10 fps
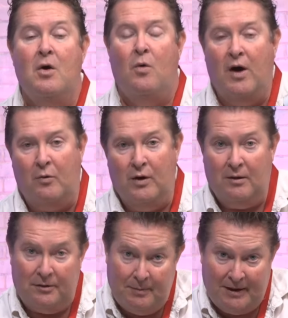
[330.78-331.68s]
What
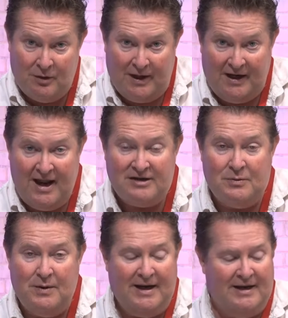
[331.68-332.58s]
we'll be doing next
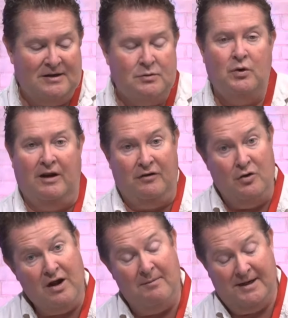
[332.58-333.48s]
week is, if you
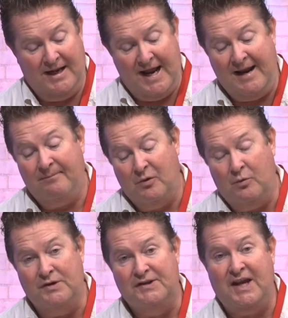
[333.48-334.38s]
come in late,
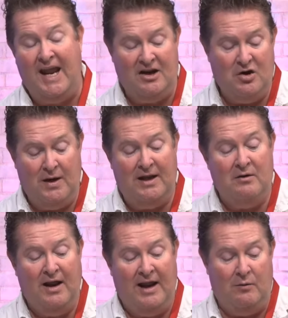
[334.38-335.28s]
we'll scan you
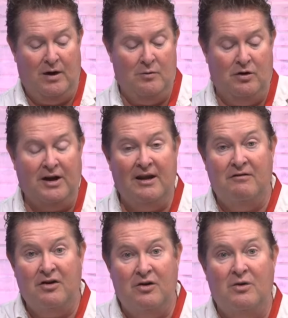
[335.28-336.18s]
in and we will
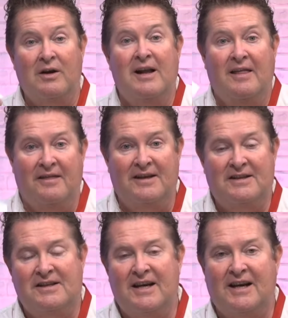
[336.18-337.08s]
give you
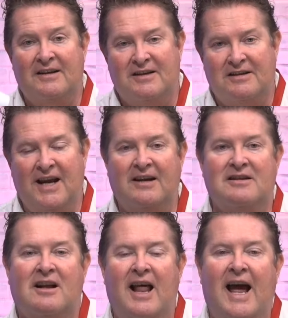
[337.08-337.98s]
this ticket to take
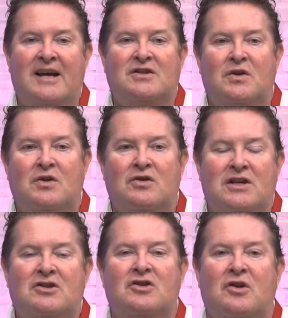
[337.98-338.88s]
to class so that your
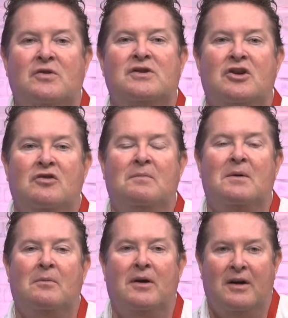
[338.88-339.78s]
teacher knows that you've
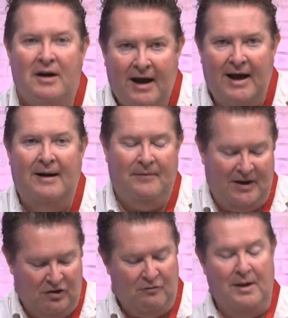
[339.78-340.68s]

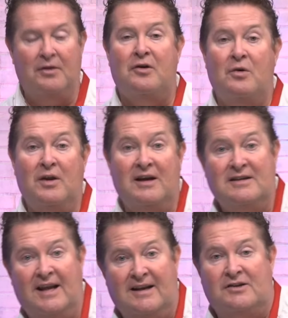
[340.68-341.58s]
been through the
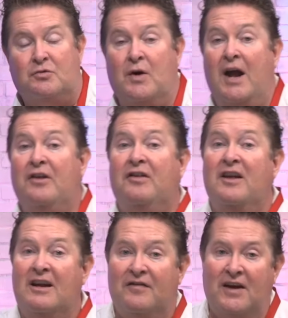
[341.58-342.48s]
attendance. Rather
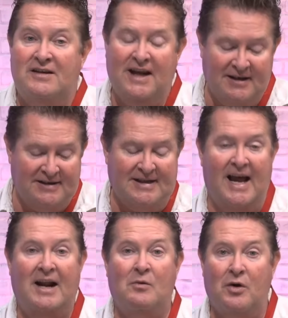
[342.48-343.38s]
than at the attendance
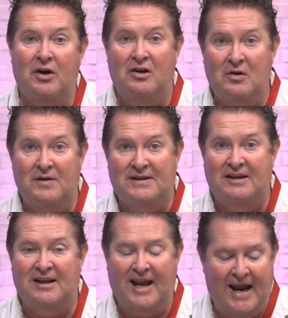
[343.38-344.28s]
line, we're going to do this
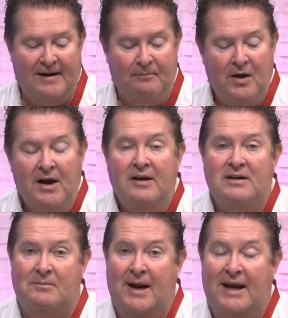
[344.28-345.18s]
at the gate
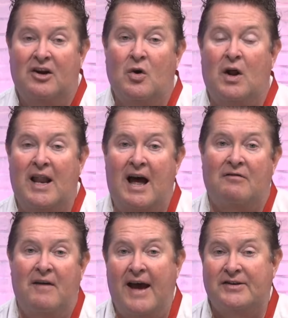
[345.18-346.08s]
to make it go a
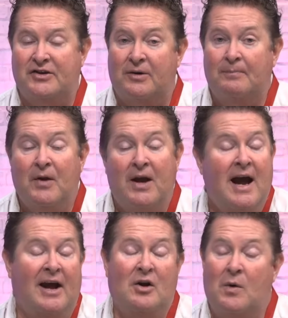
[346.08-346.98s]
lot faster.
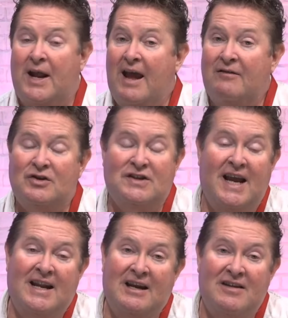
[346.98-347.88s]
I don't want to have you
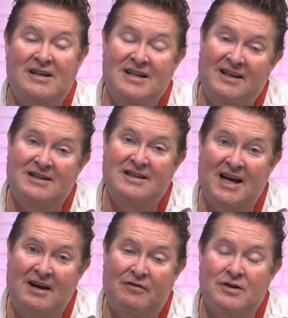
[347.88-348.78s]
standing in the attendance
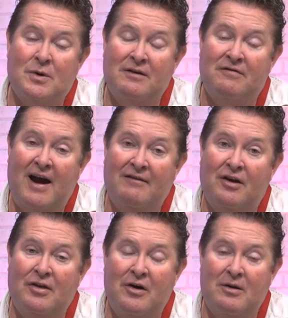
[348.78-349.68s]
line for 25 or
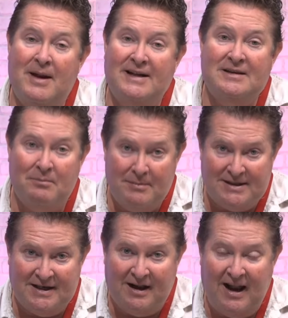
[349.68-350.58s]
30 minutes and
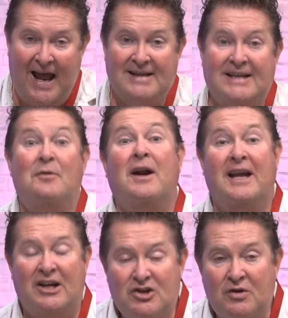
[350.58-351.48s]
missing class. I want to
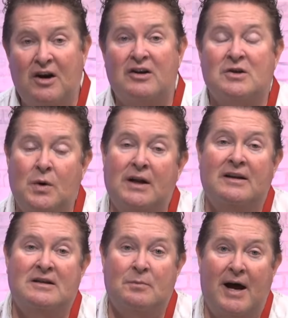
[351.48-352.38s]
get you there as
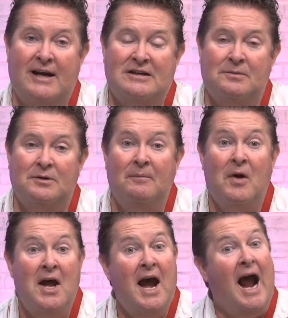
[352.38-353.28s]
quickly as possible.
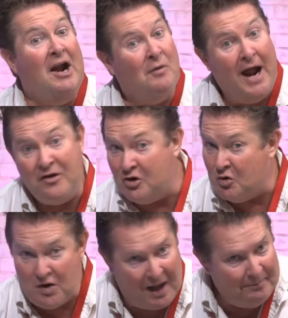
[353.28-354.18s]
I'd rather
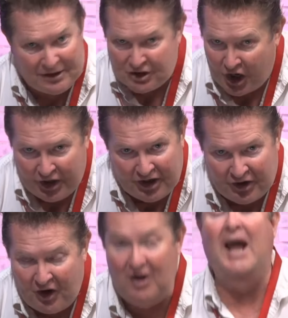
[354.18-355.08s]
you not be tardy at
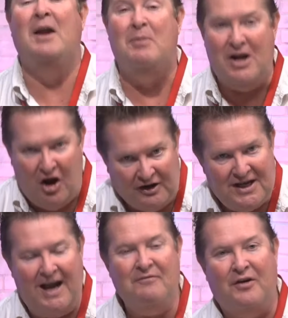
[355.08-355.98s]
all and be on
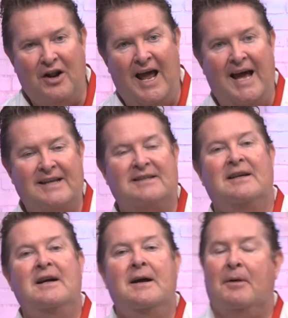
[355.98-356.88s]
time for class,
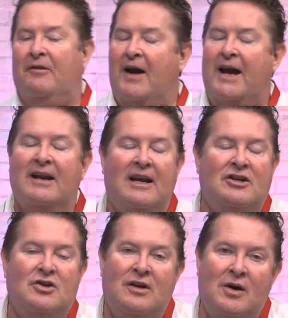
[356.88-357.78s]
but if I can
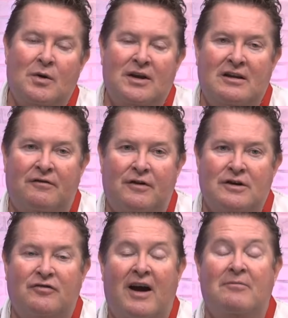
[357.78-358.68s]
get you there within the
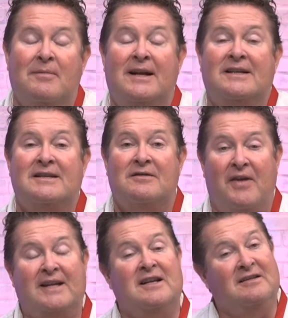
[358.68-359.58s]
first 5 minutes,
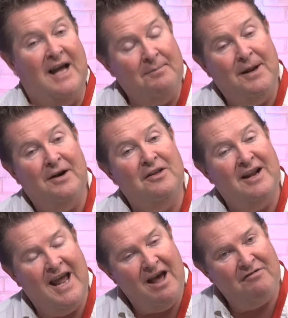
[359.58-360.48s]
that's a lot better than
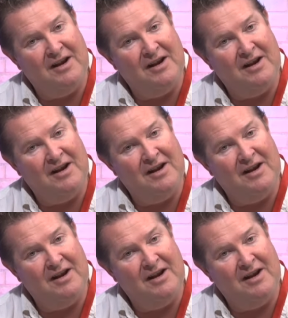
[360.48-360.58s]
a half